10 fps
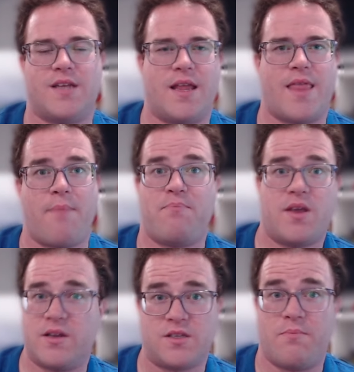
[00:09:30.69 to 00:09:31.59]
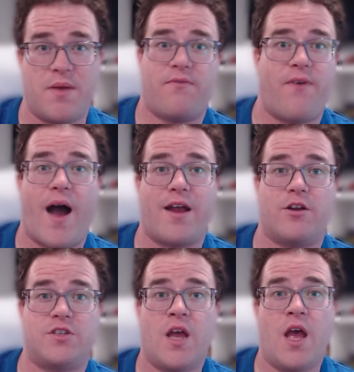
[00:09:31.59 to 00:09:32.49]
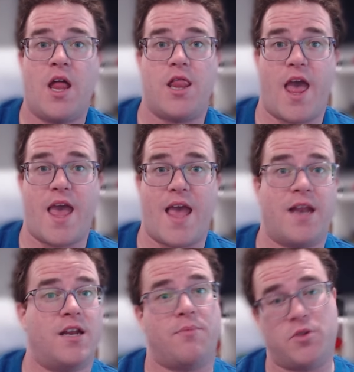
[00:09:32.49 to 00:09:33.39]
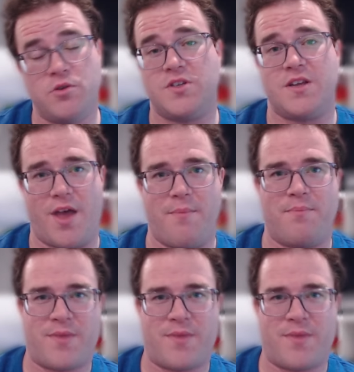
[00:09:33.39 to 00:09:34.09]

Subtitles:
and that because of the big fires, they ended up losing them.